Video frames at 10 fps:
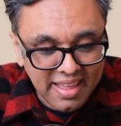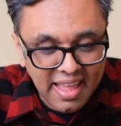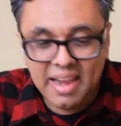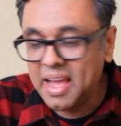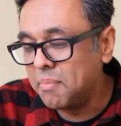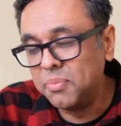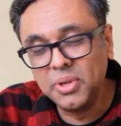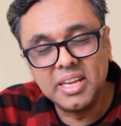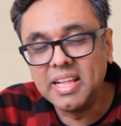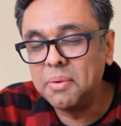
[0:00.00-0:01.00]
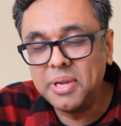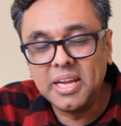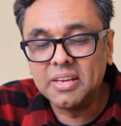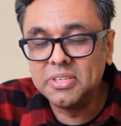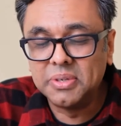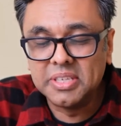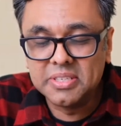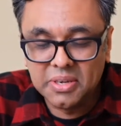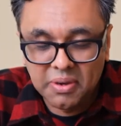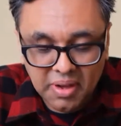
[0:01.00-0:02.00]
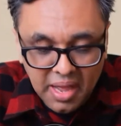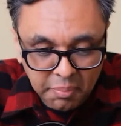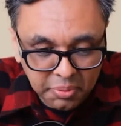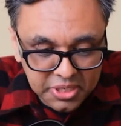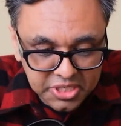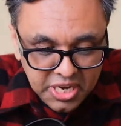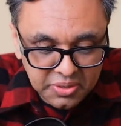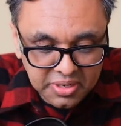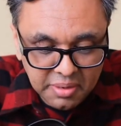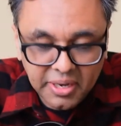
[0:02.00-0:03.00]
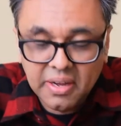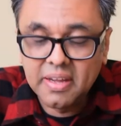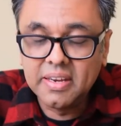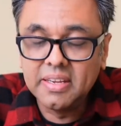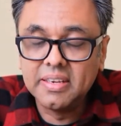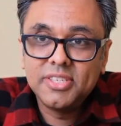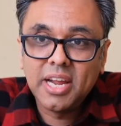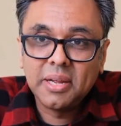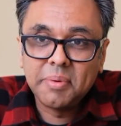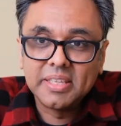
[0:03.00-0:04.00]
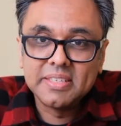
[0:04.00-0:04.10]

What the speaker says: And I'm really glad we got to it. So I appreciate you coming on and chatting about